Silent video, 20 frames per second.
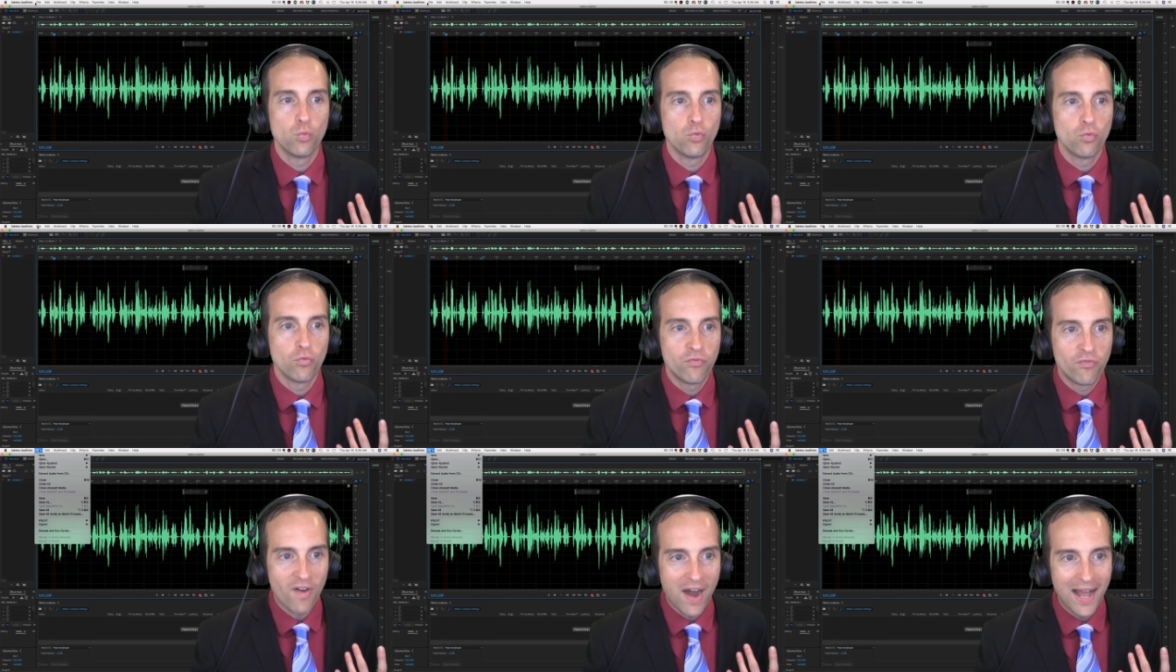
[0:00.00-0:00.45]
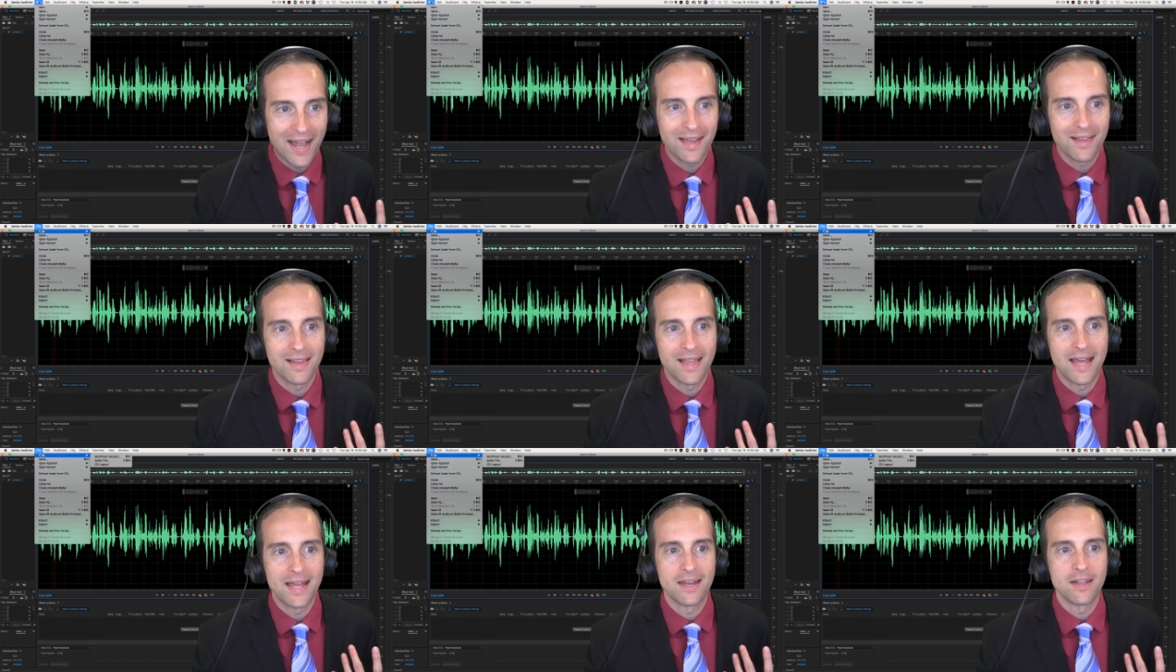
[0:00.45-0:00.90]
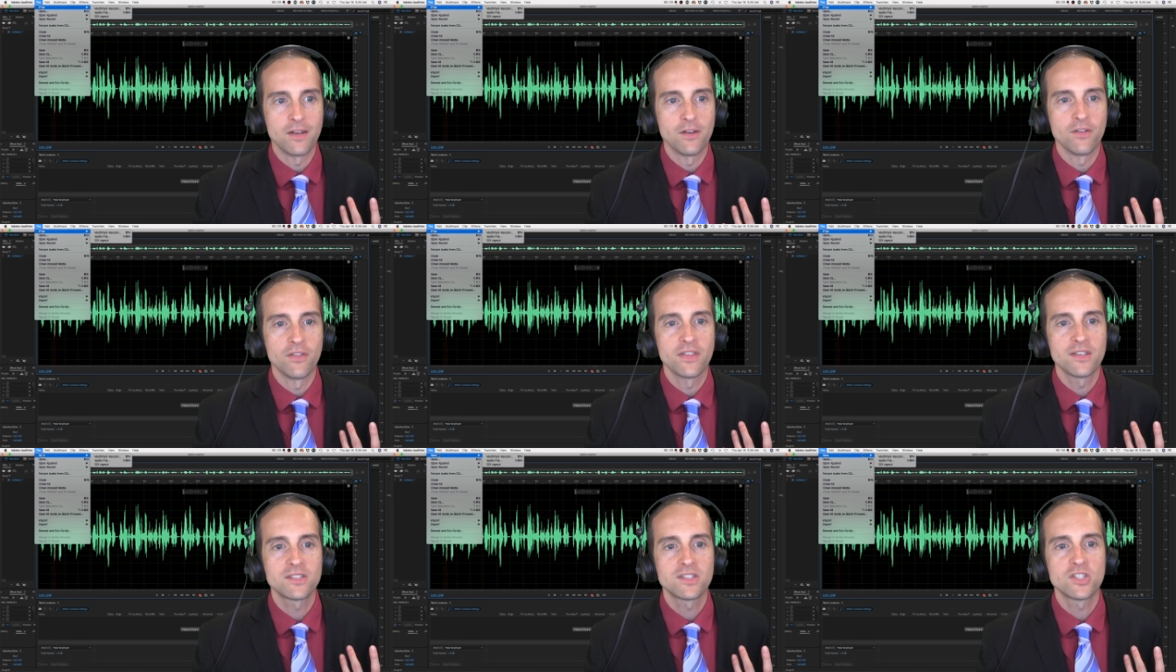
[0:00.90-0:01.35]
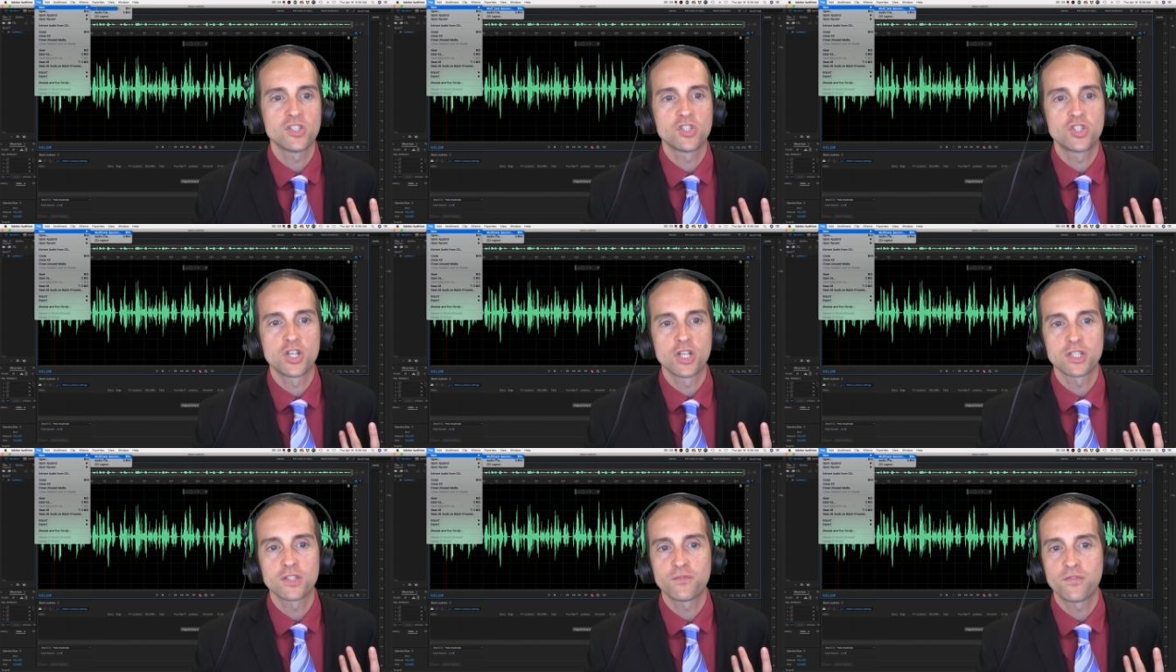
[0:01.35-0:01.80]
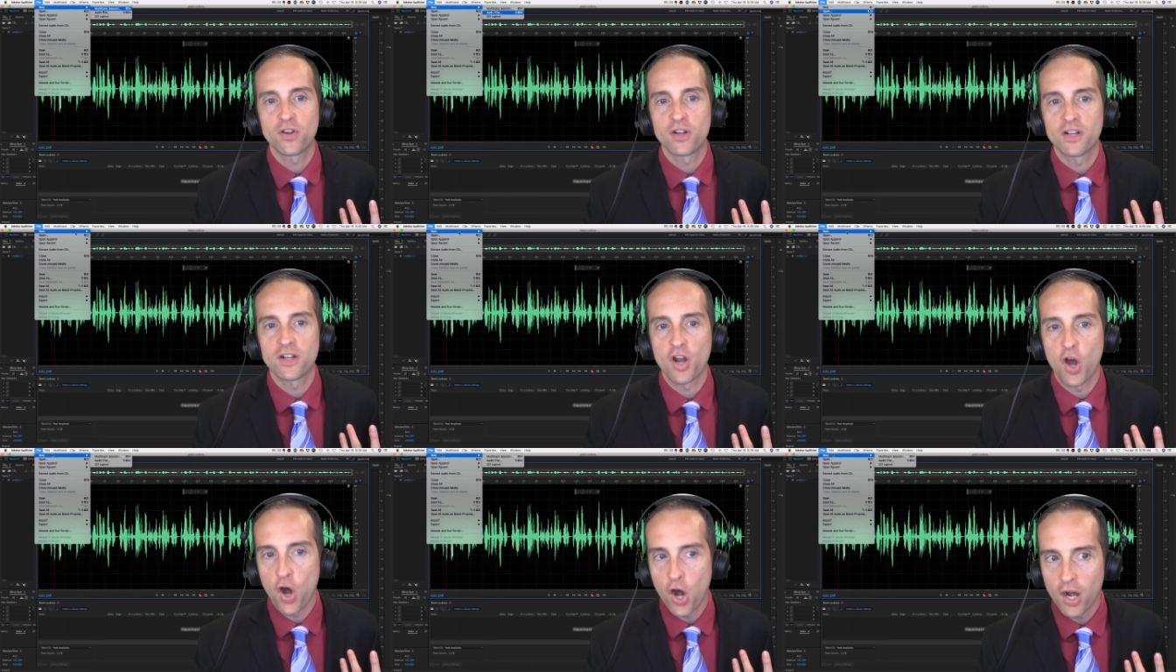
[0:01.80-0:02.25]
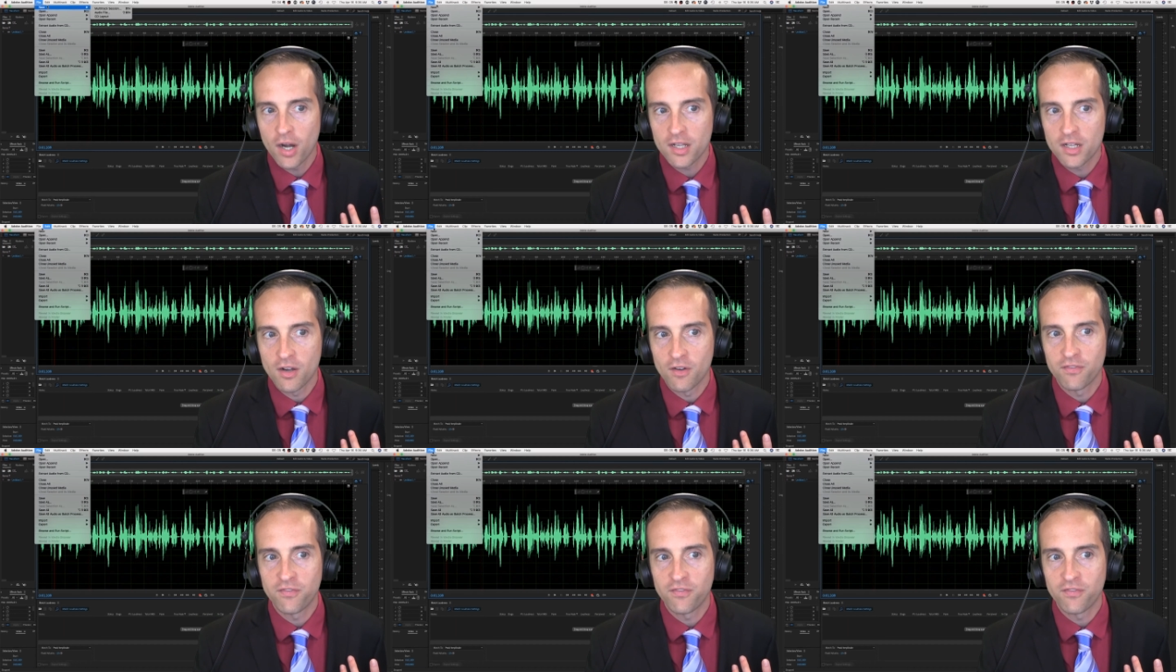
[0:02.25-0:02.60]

file editor. This is just for an audio